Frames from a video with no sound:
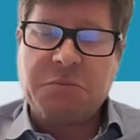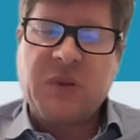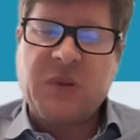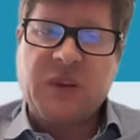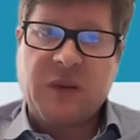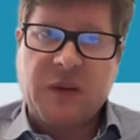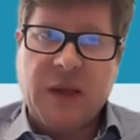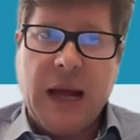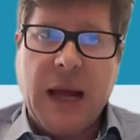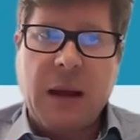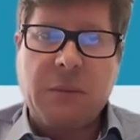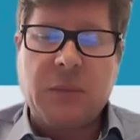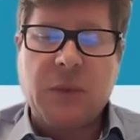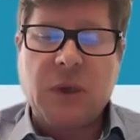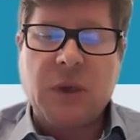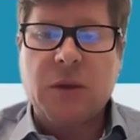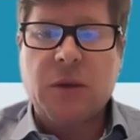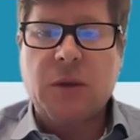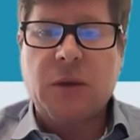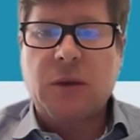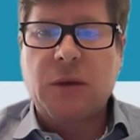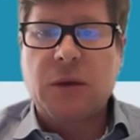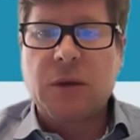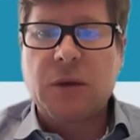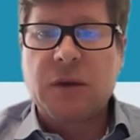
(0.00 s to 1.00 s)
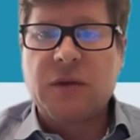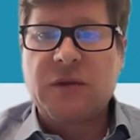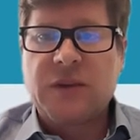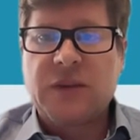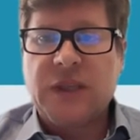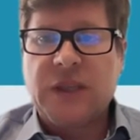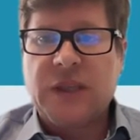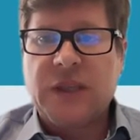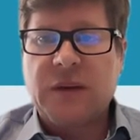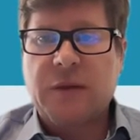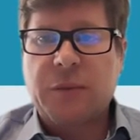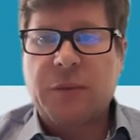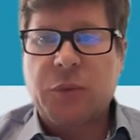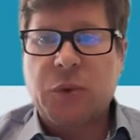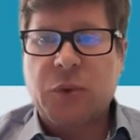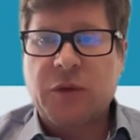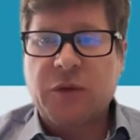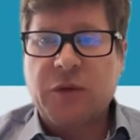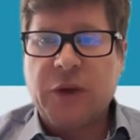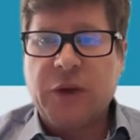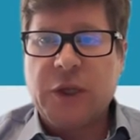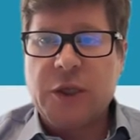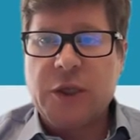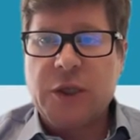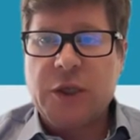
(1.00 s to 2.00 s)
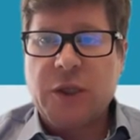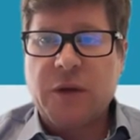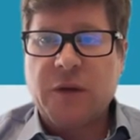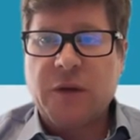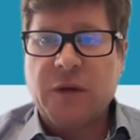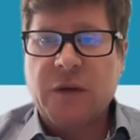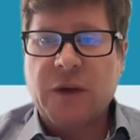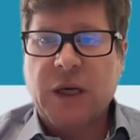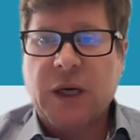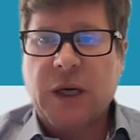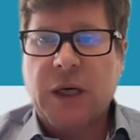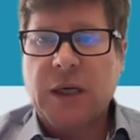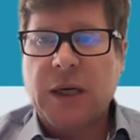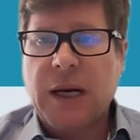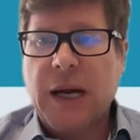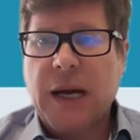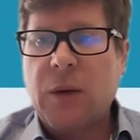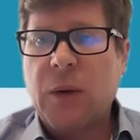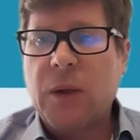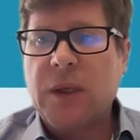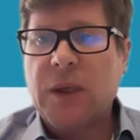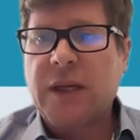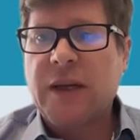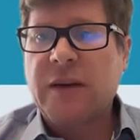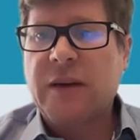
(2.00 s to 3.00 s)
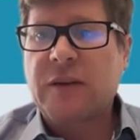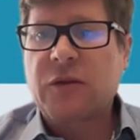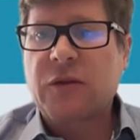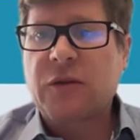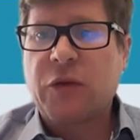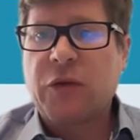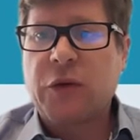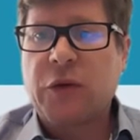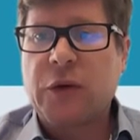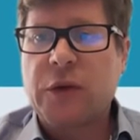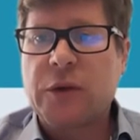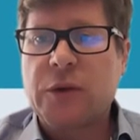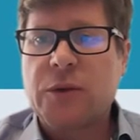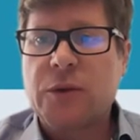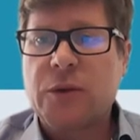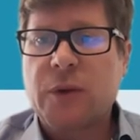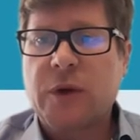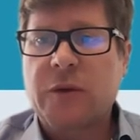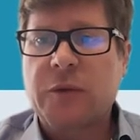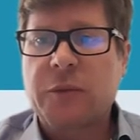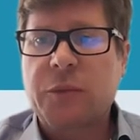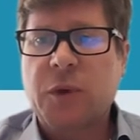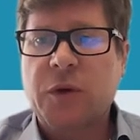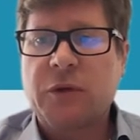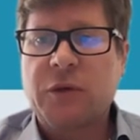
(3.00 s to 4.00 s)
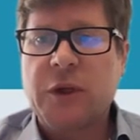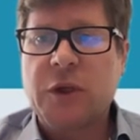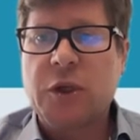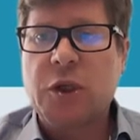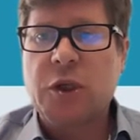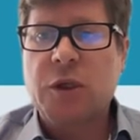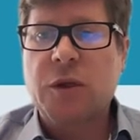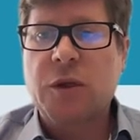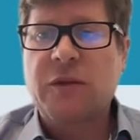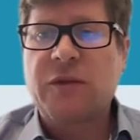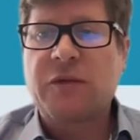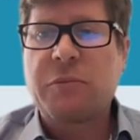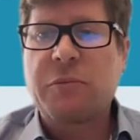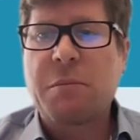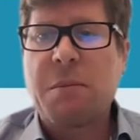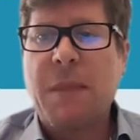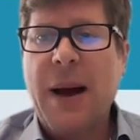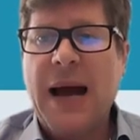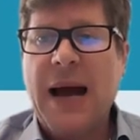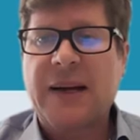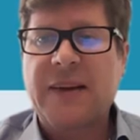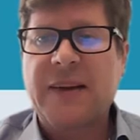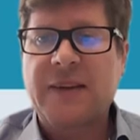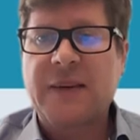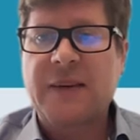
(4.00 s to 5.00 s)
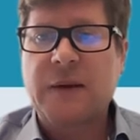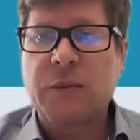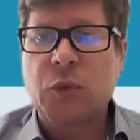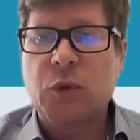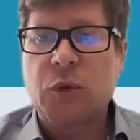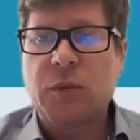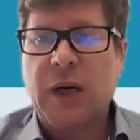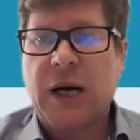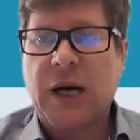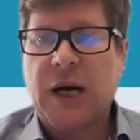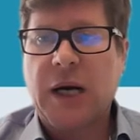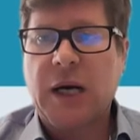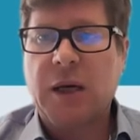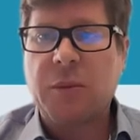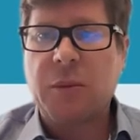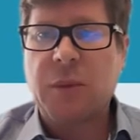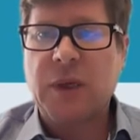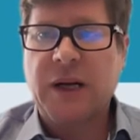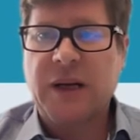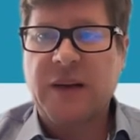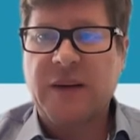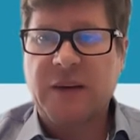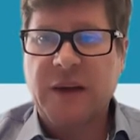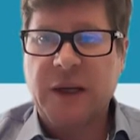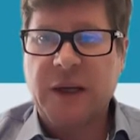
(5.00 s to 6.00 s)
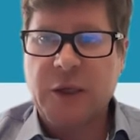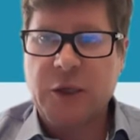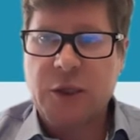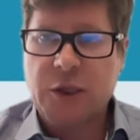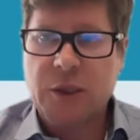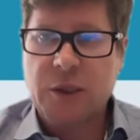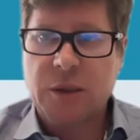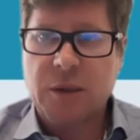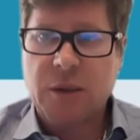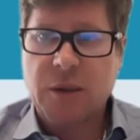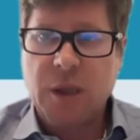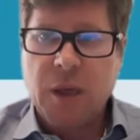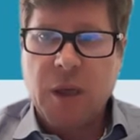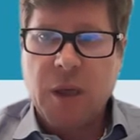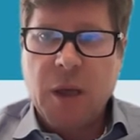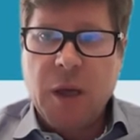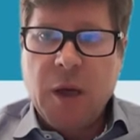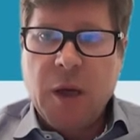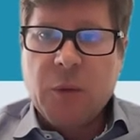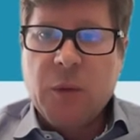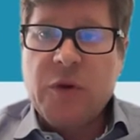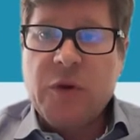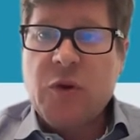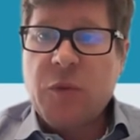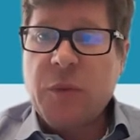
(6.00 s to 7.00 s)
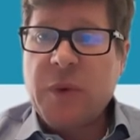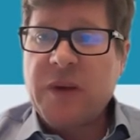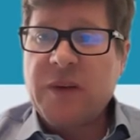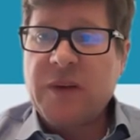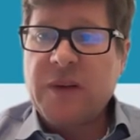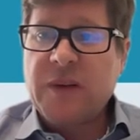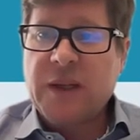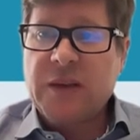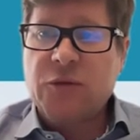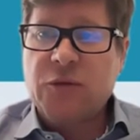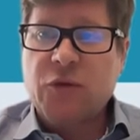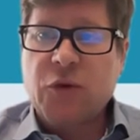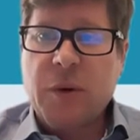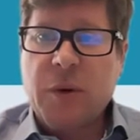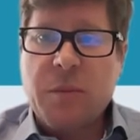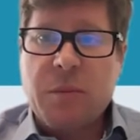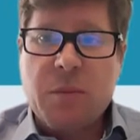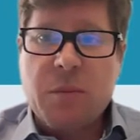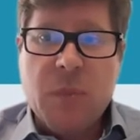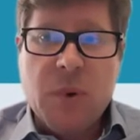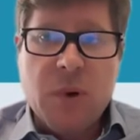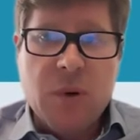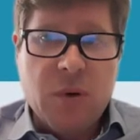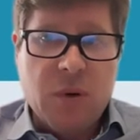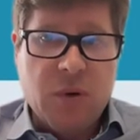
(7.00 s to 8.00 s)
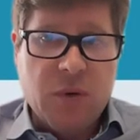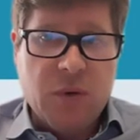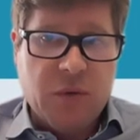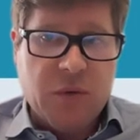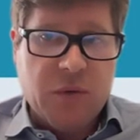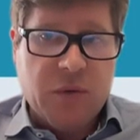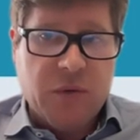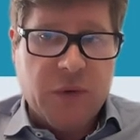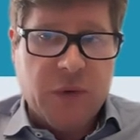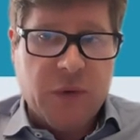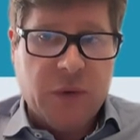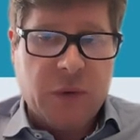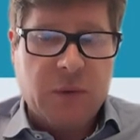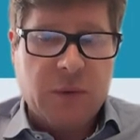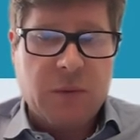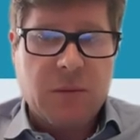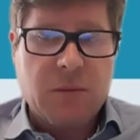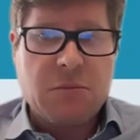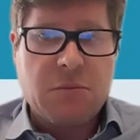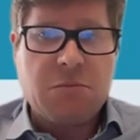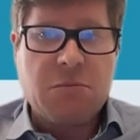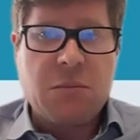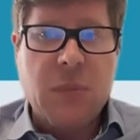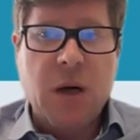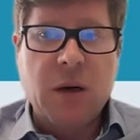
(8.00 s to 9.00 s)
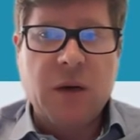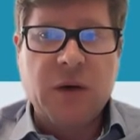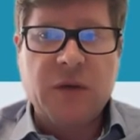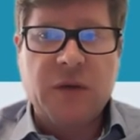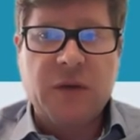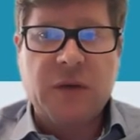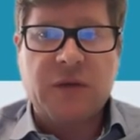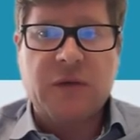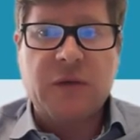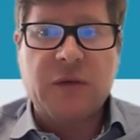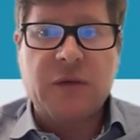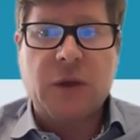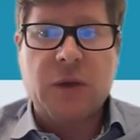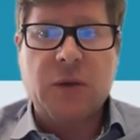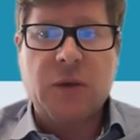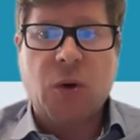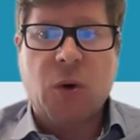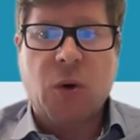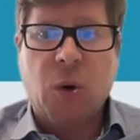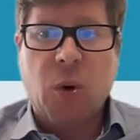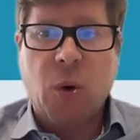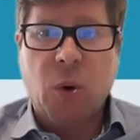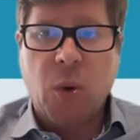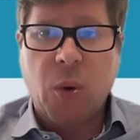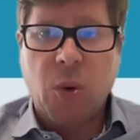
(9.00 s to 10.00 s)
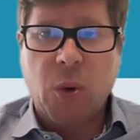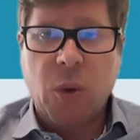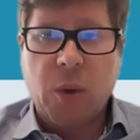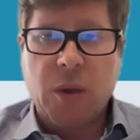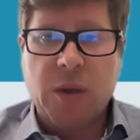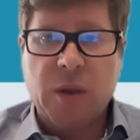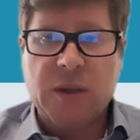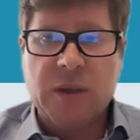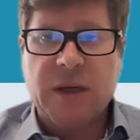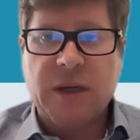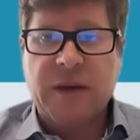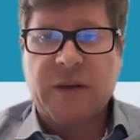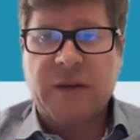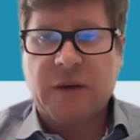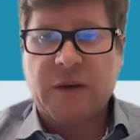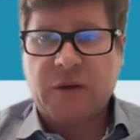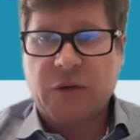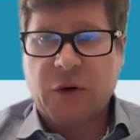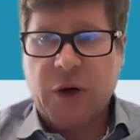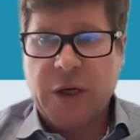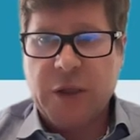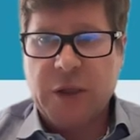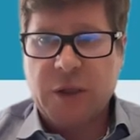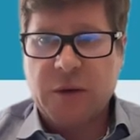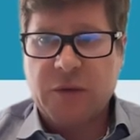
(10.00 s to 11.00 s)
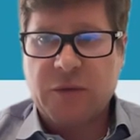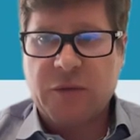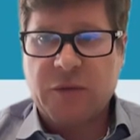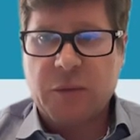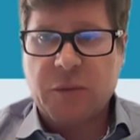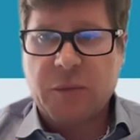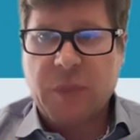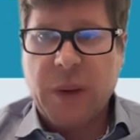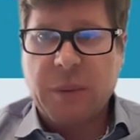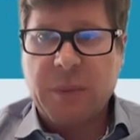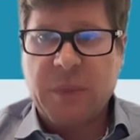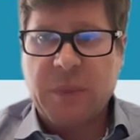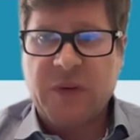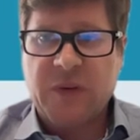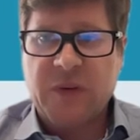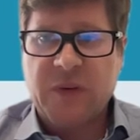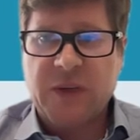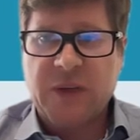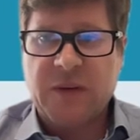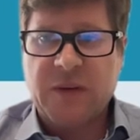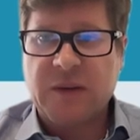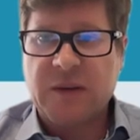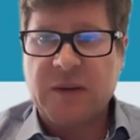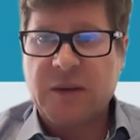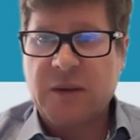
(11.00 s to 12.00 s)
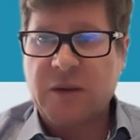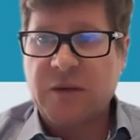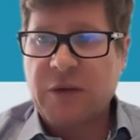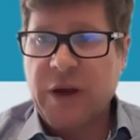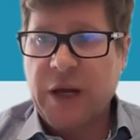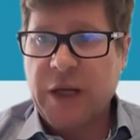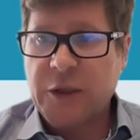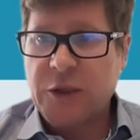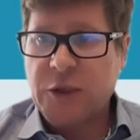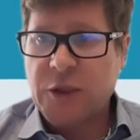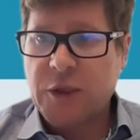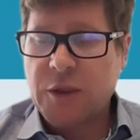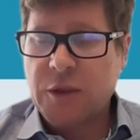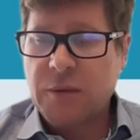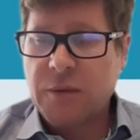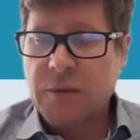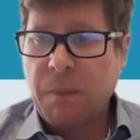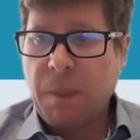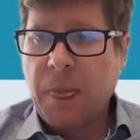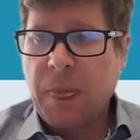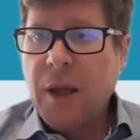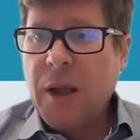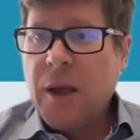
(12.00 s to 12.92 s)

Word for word: some, not all of these provisions are nowadays referred to as provision of maximum harmonization, which means that remove most, if not all, discretion from member states' intervention.